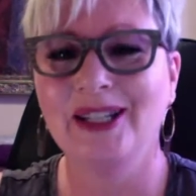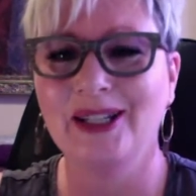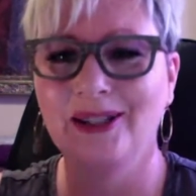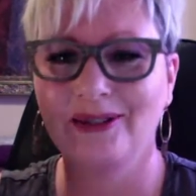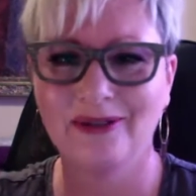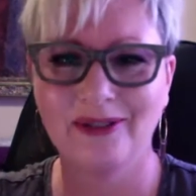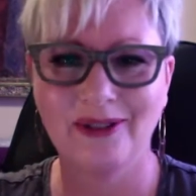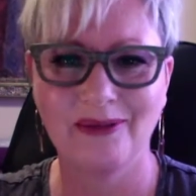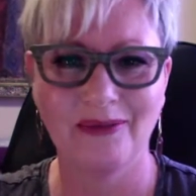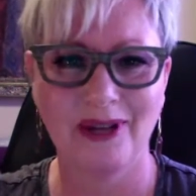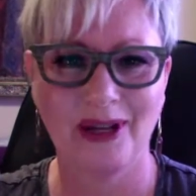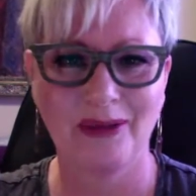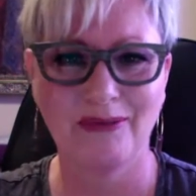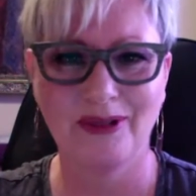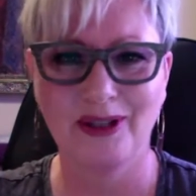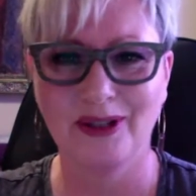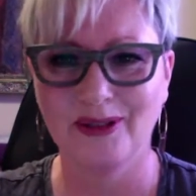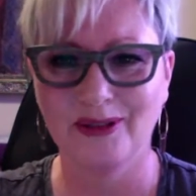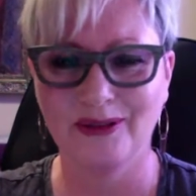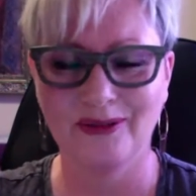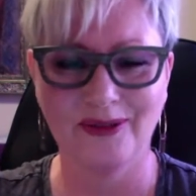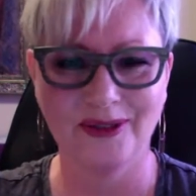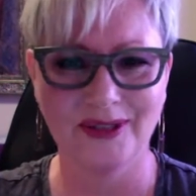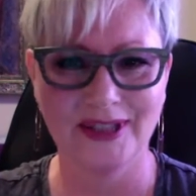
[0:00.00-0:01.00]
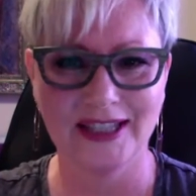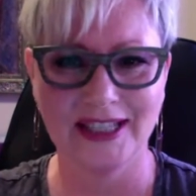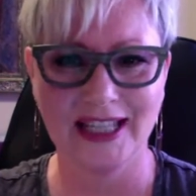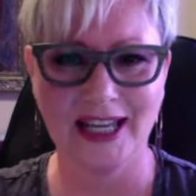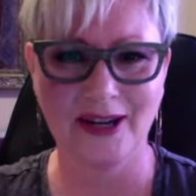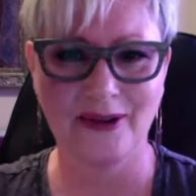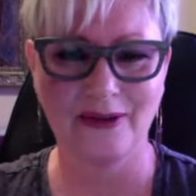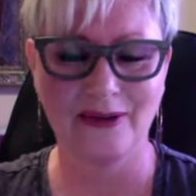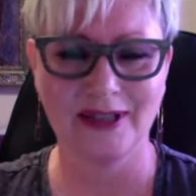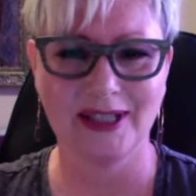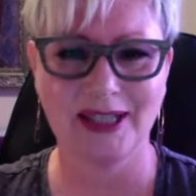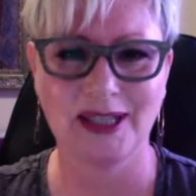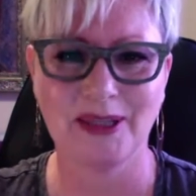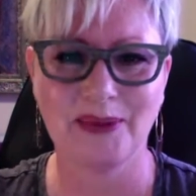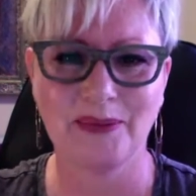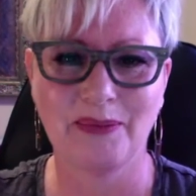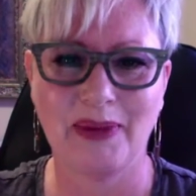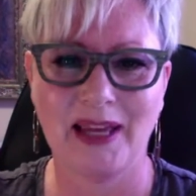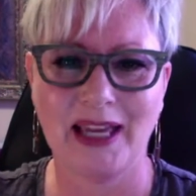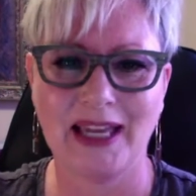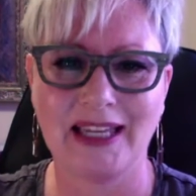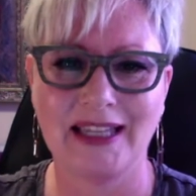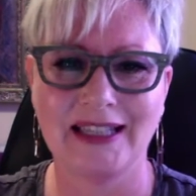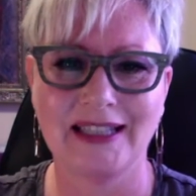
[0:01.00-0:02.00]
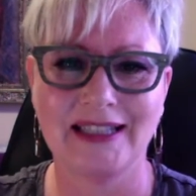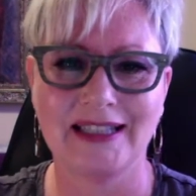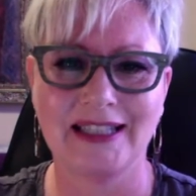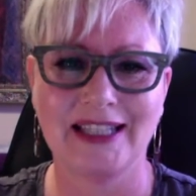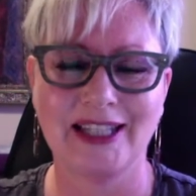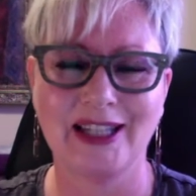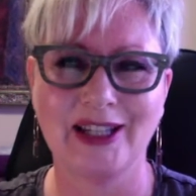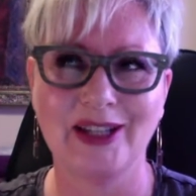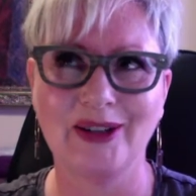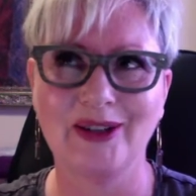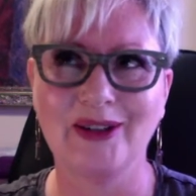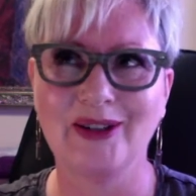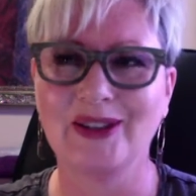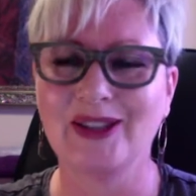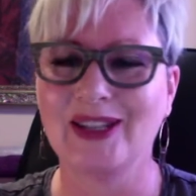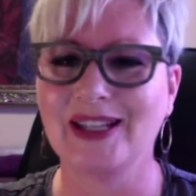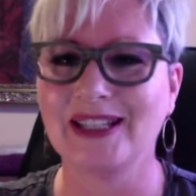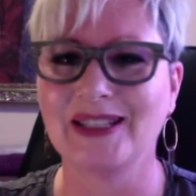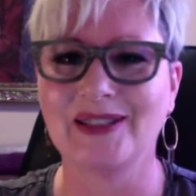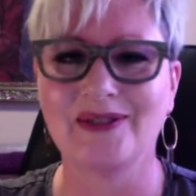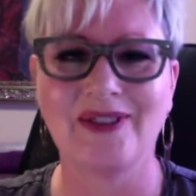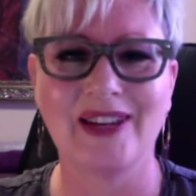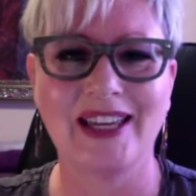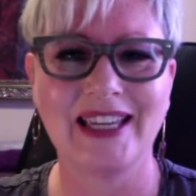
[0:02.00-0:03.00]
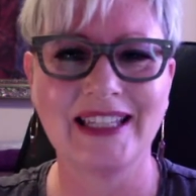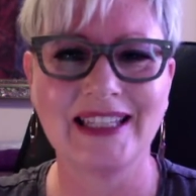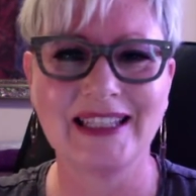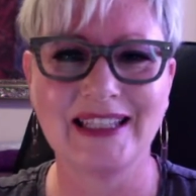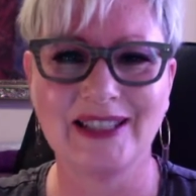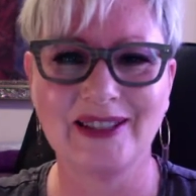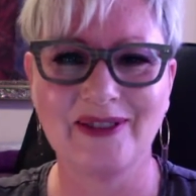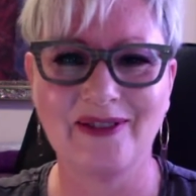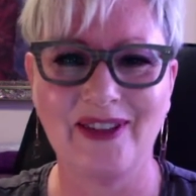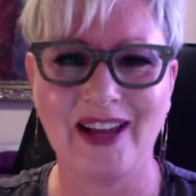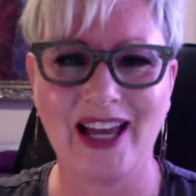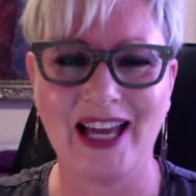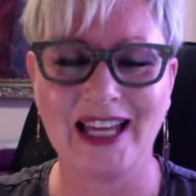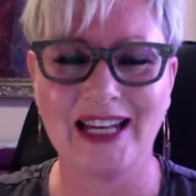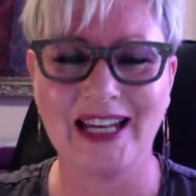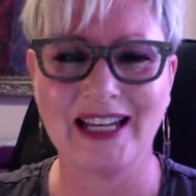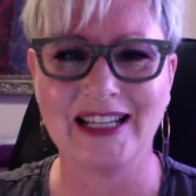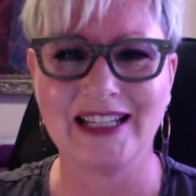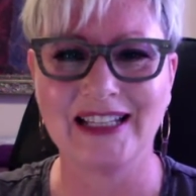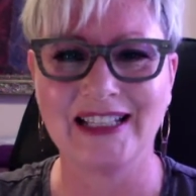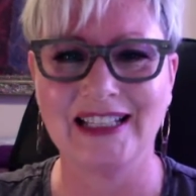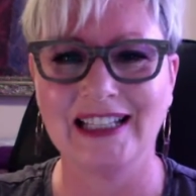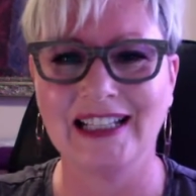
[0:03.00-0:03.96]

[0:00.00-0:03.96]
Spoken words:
from my beautiful sacred space here in Las Vegas, Nevada.